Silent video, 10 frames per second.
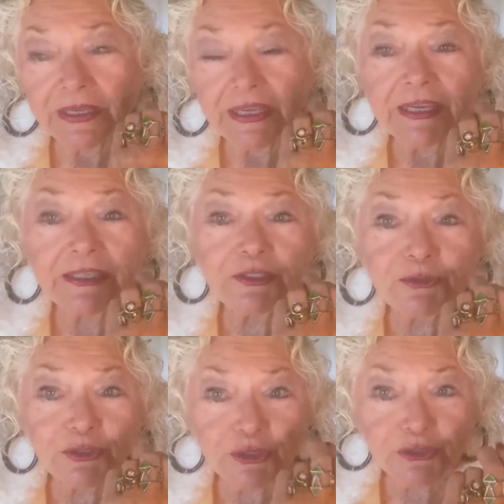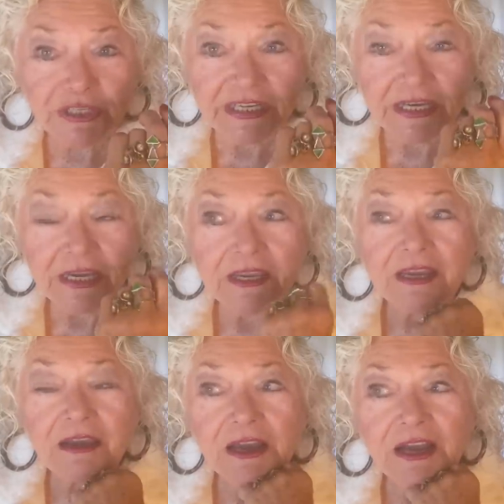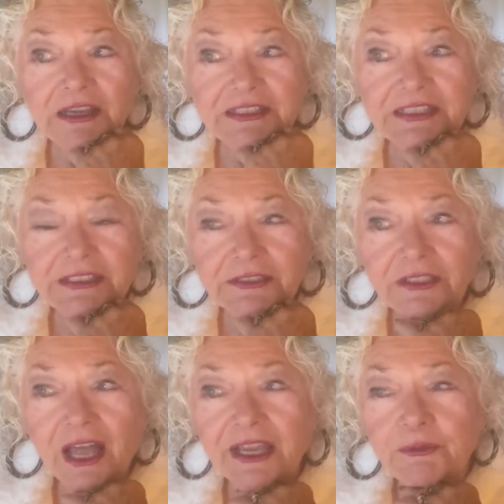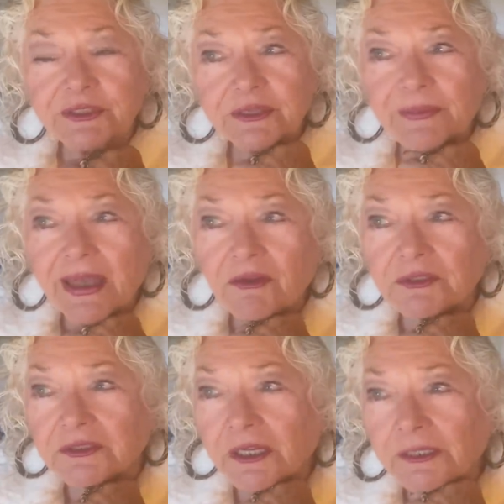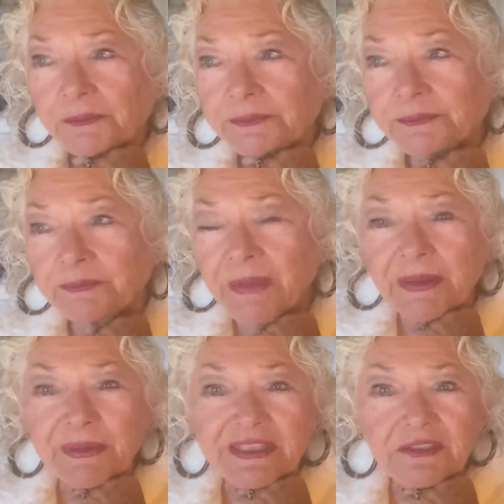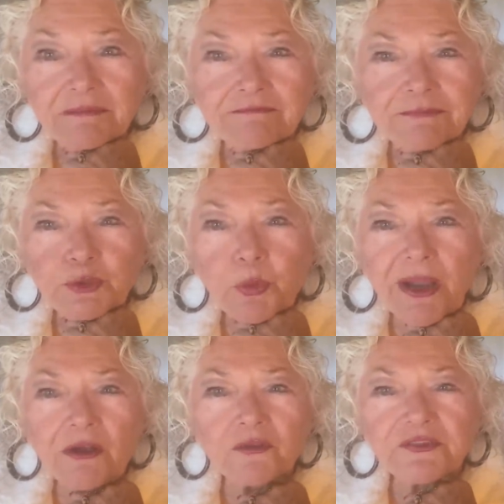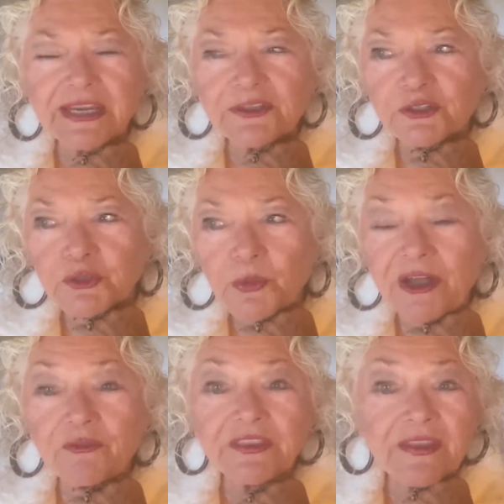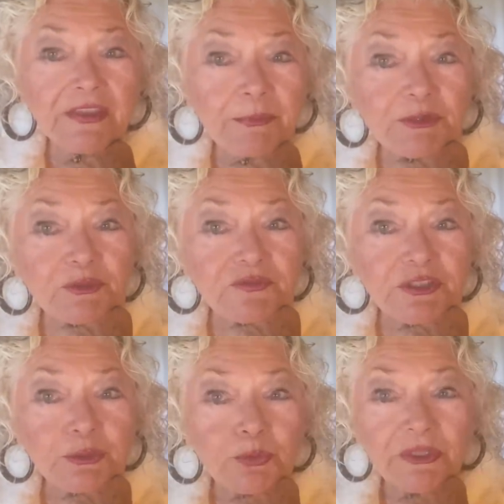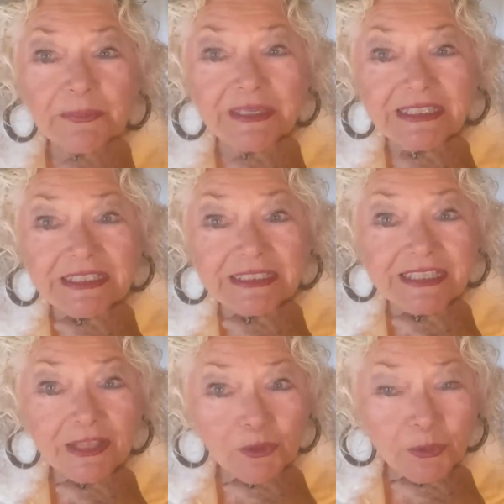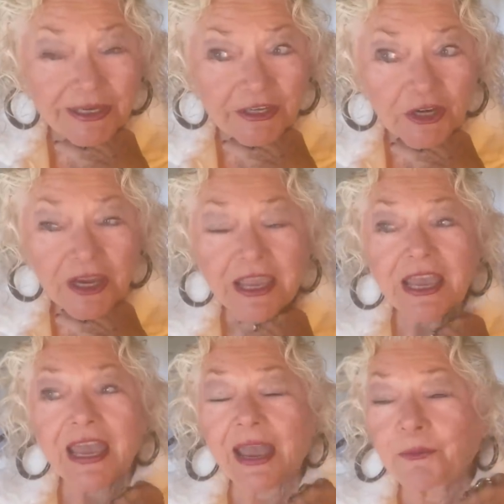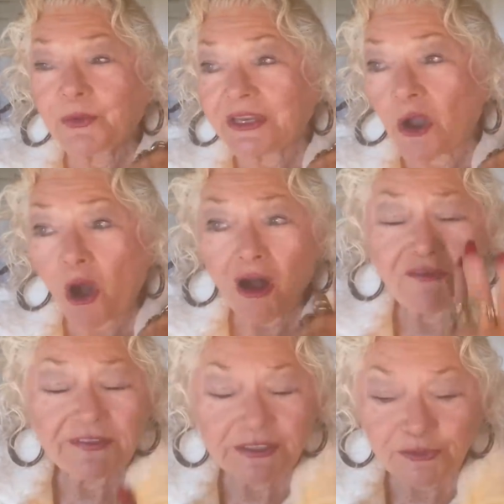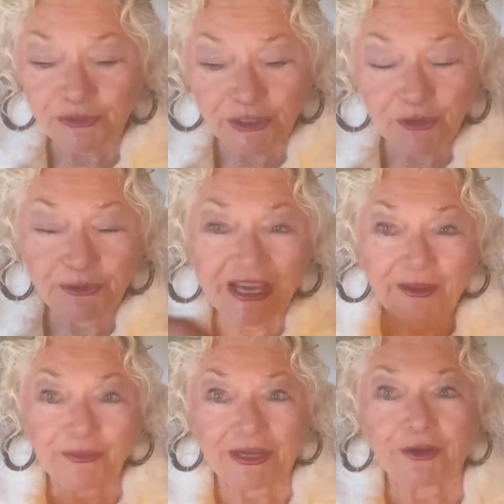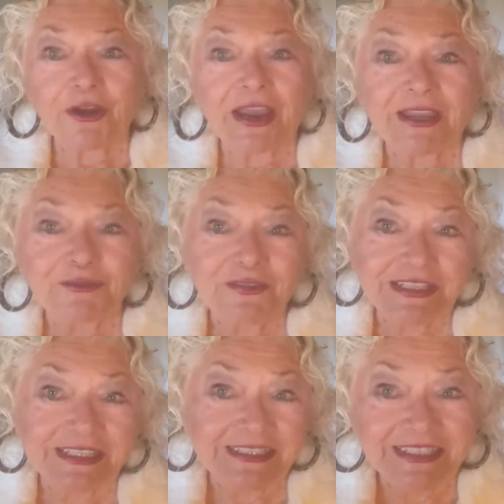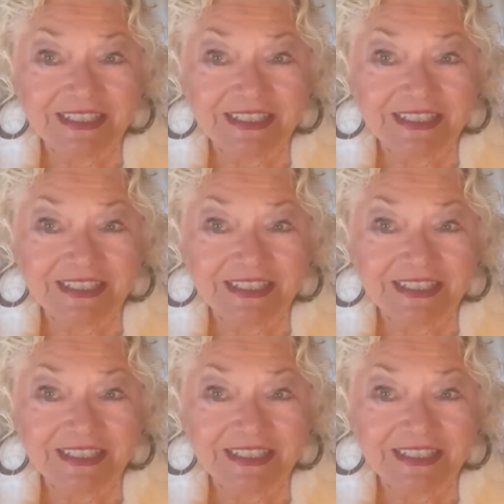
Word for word: in New Jersey until I was about maybe 12, 10 or 12. And then they moved to Wilmington, Delaware. And we often used to go down there and visit and